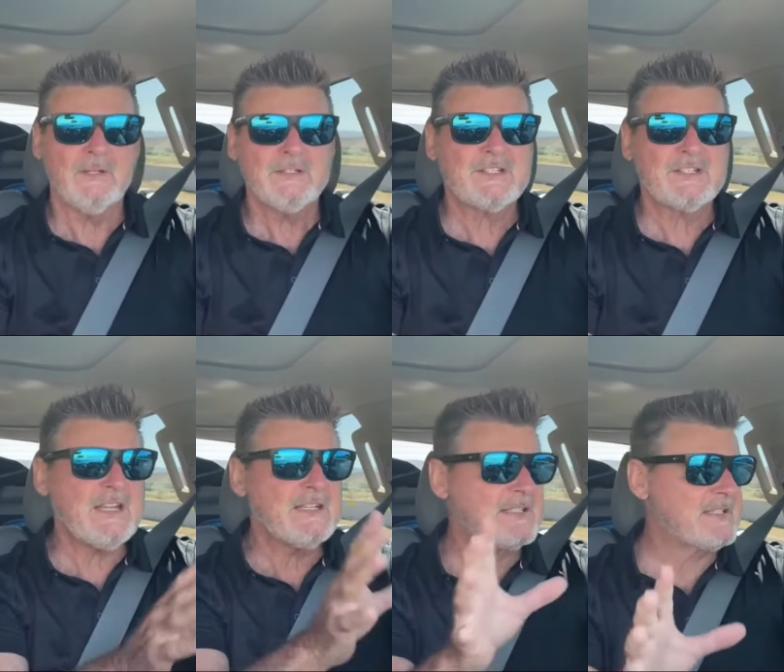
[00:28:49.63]

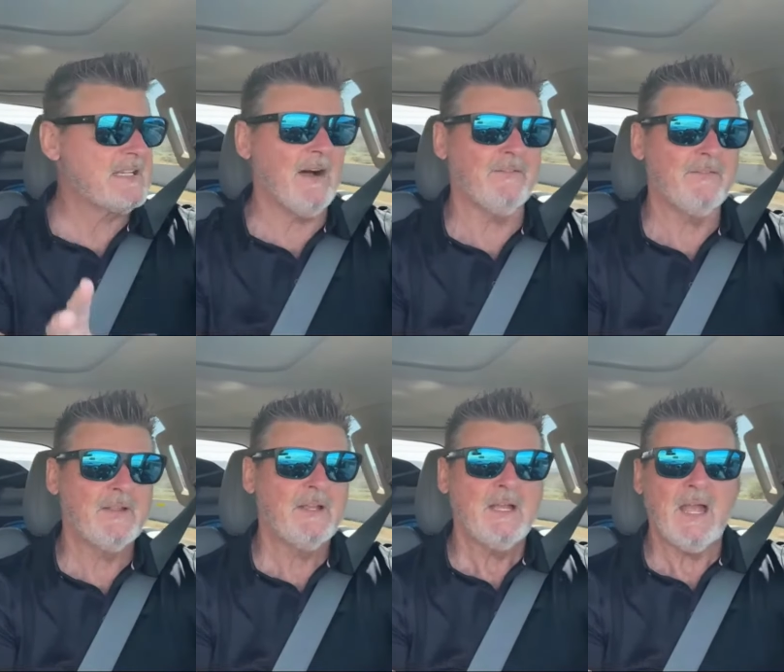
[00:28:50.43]
seeing stuff.
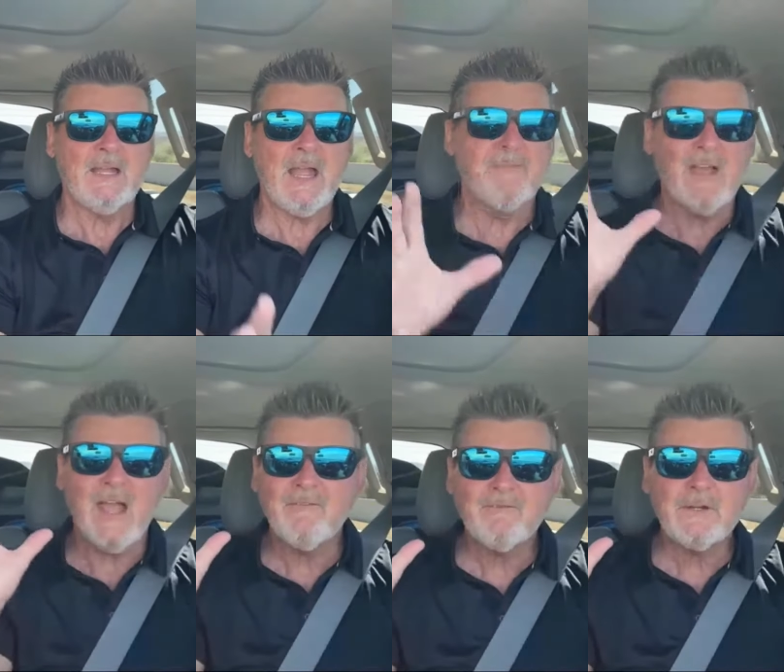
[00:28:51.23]
And they have
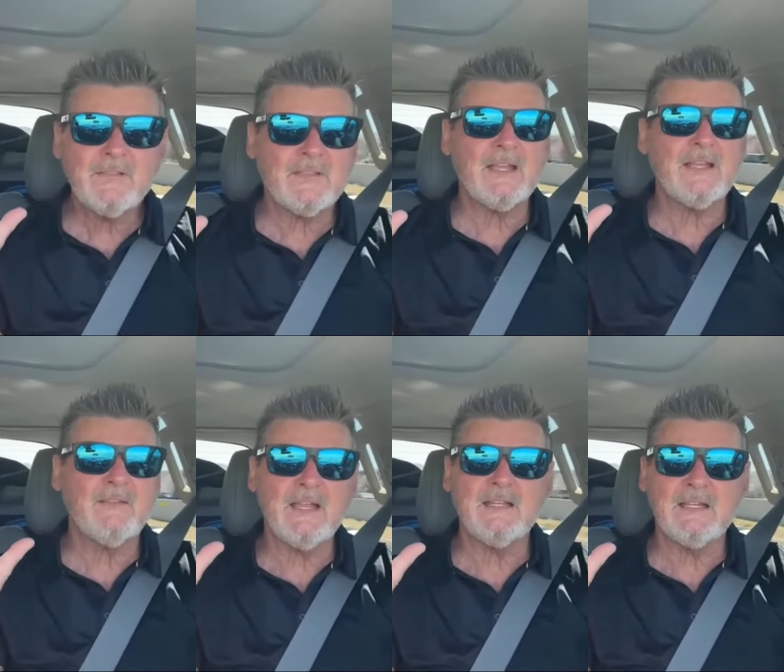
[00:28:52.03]
everything
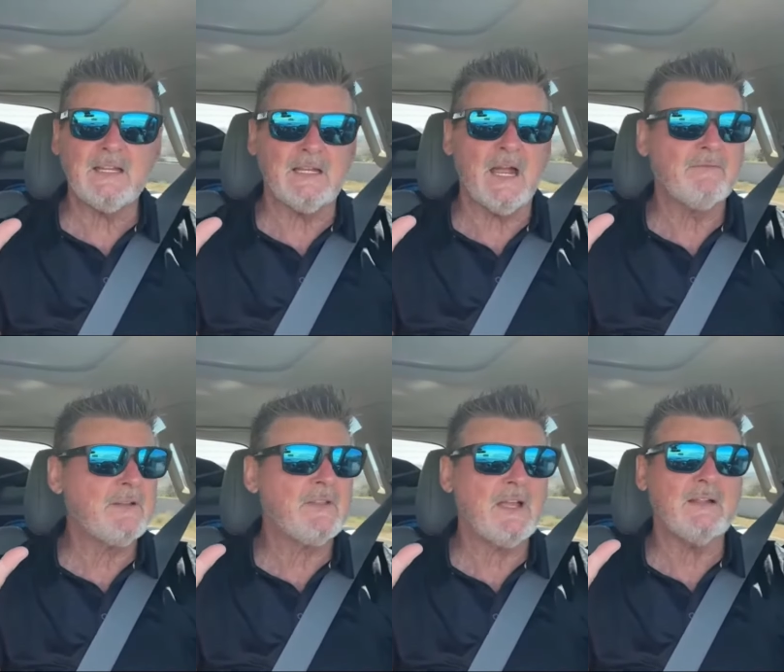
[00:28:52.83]
they need,
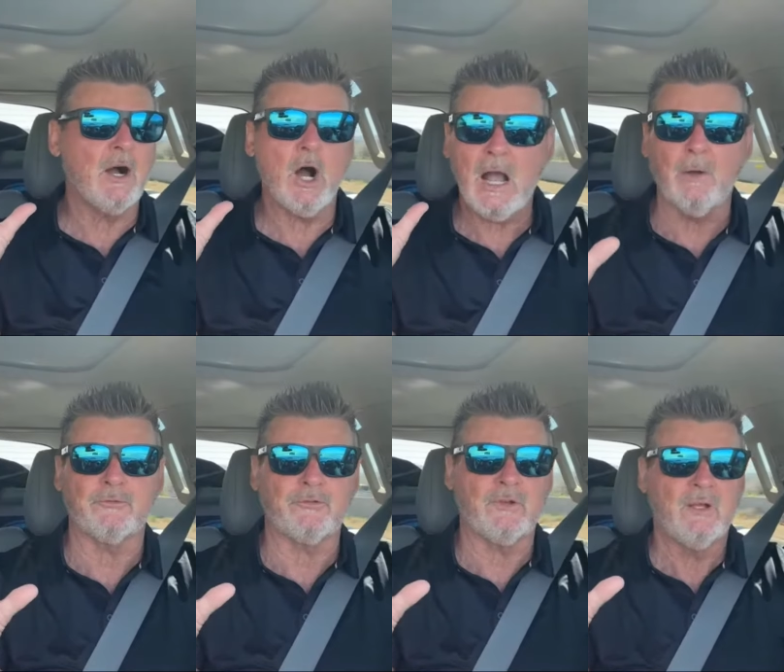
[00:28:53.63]
everything, a
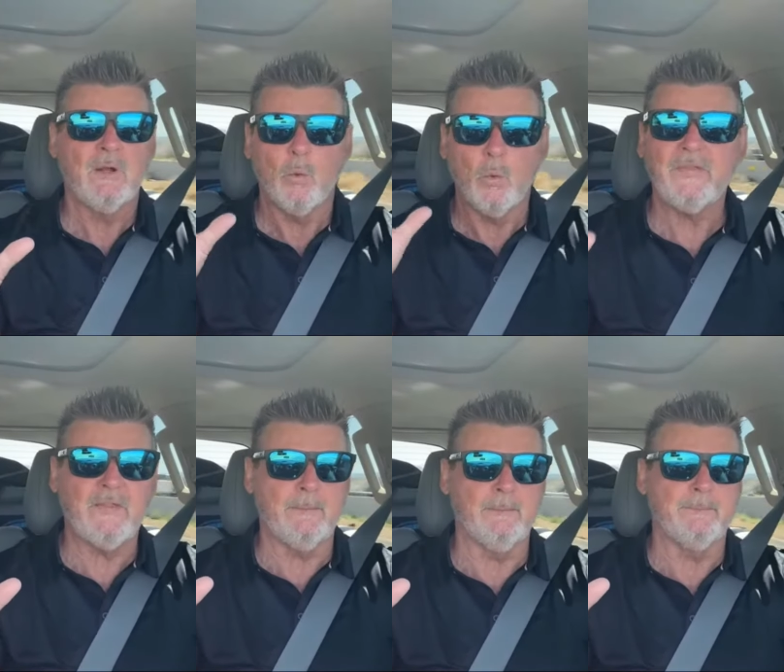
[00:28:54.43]
house with
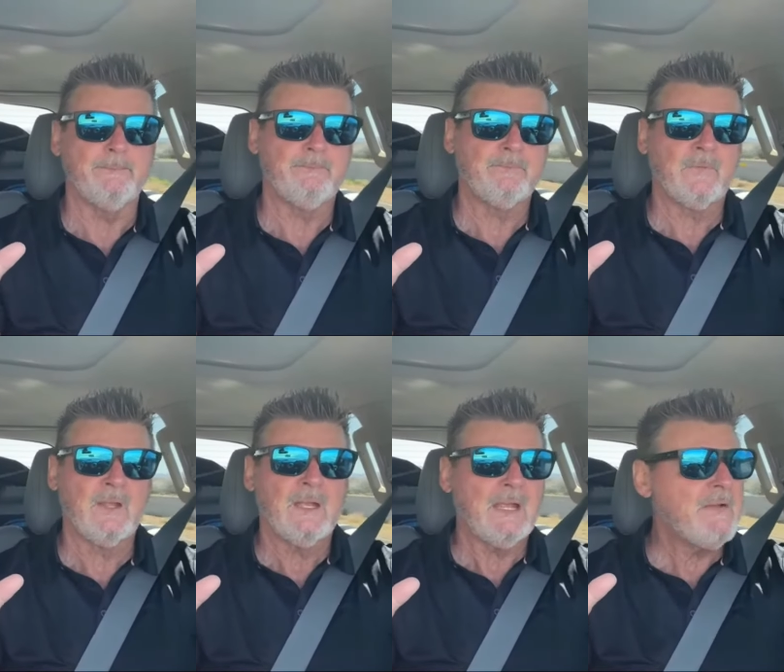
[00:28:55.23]
them.
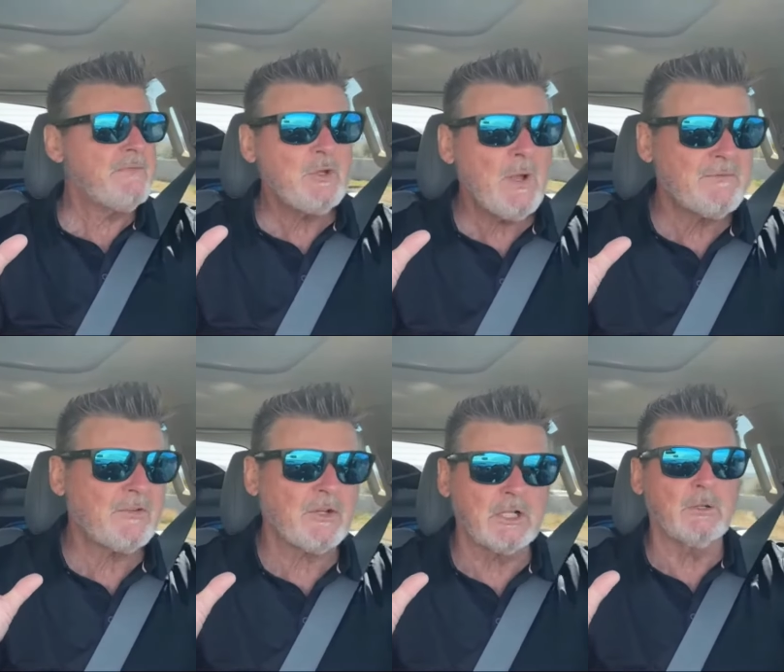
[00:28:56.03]
Even if you have just
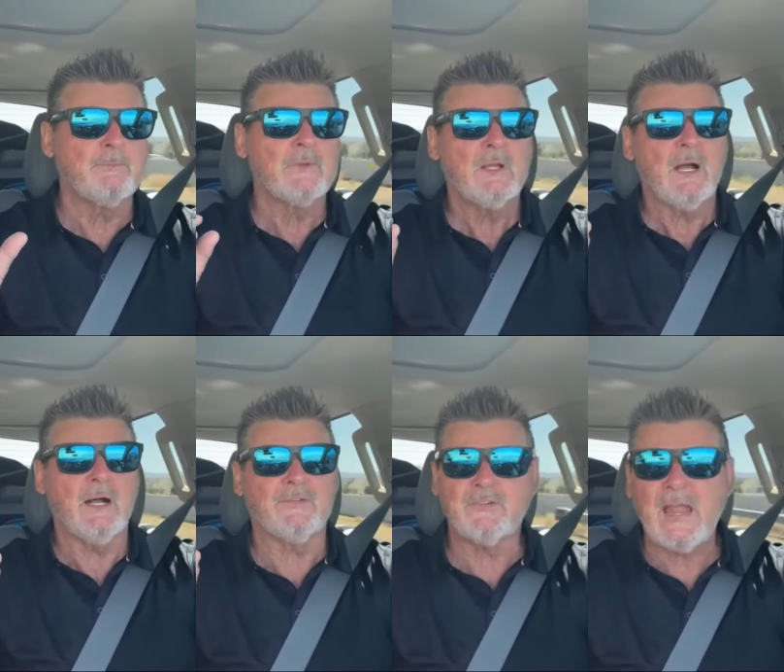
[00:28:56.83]
a little a
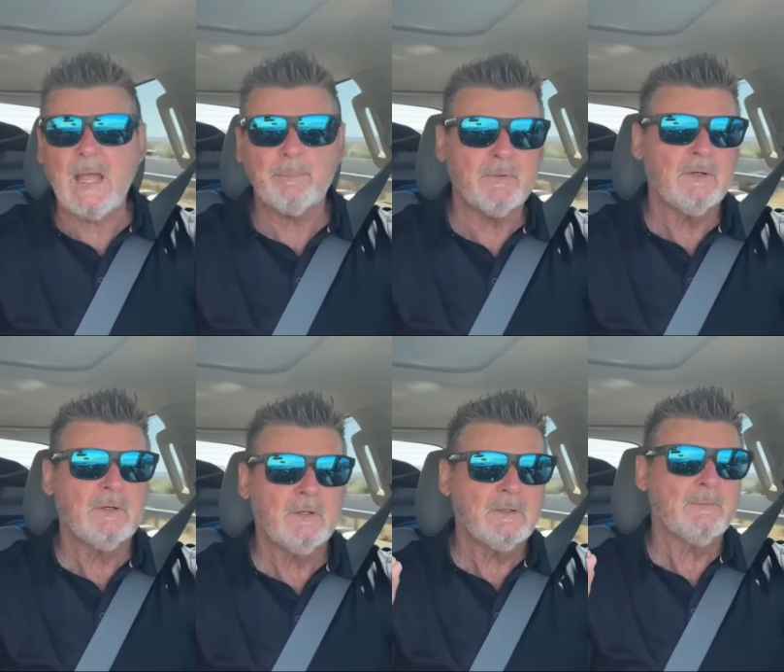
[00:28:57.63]
scamp
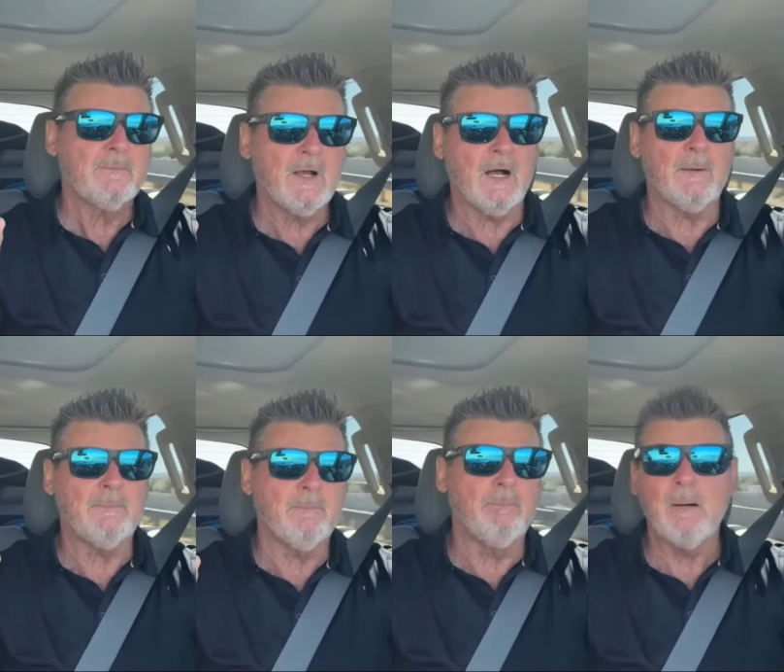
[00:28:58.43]
uh,
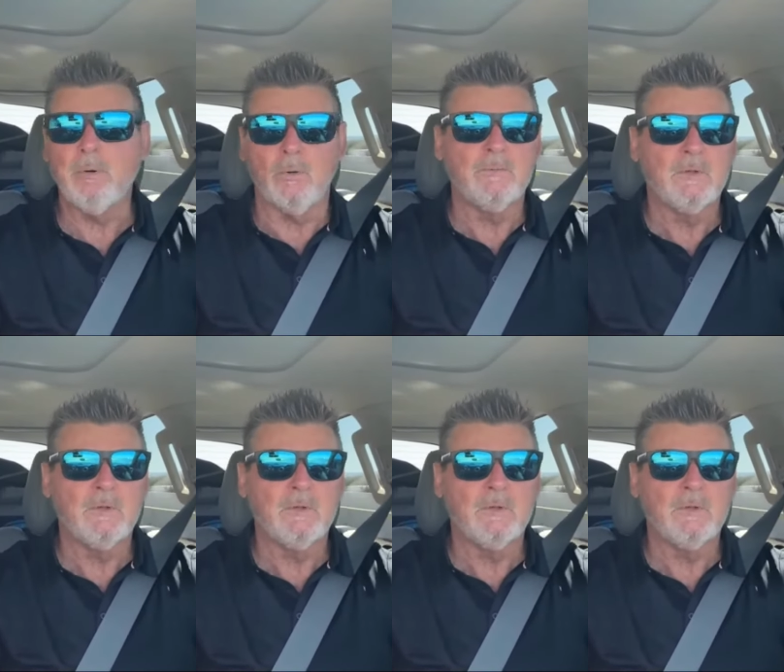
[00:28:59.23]
bubble, a